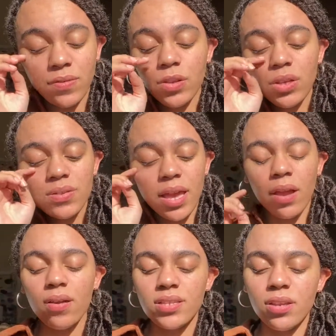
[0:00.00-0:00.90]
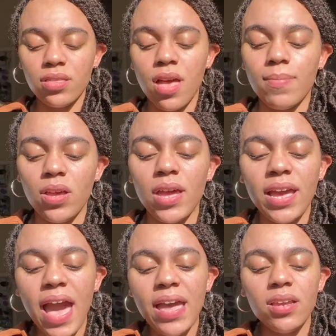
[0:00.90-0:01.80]
If you use arrows in your thumbnail, it
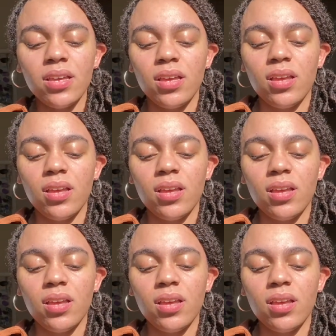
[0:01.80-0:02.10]
kind of,